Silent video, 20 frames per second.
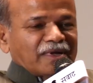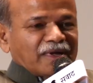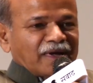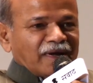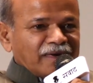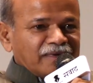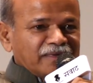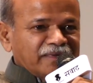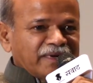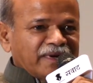
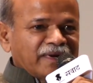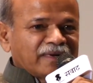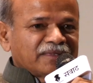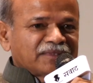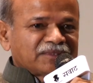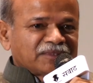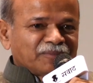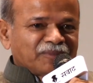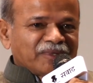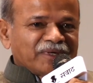and they had a
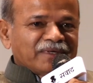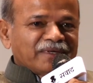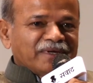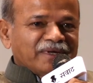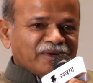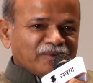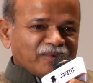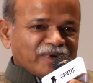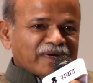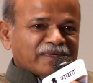separate
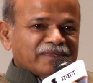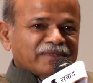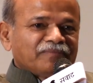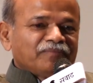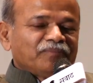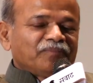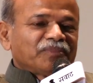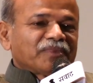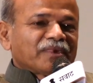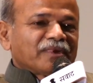graveyard,
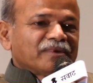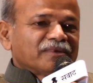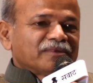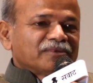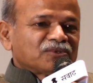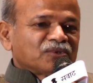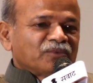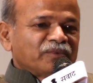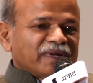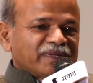
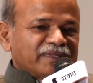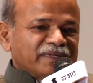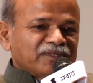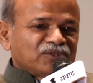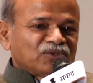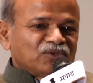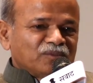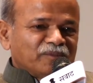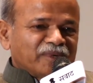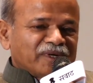so where they
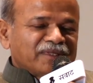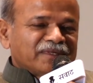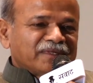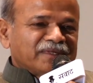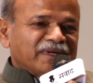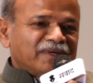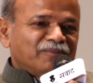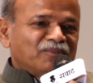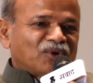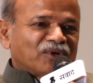used to bury the
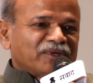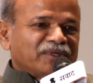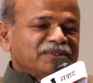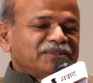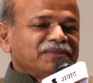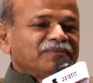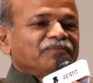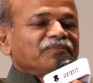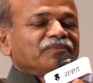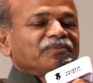dead
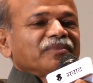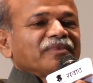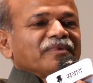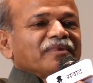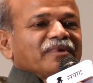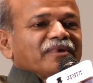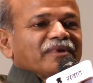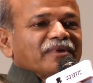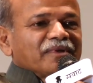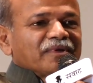bodies.
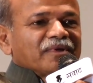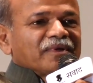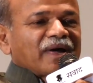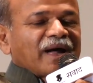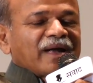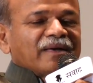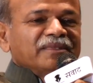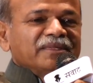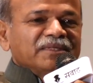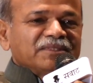
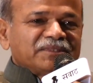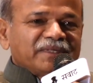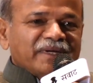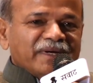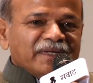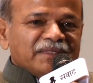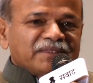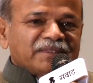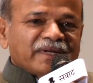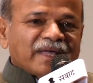And this
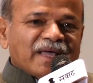tradition,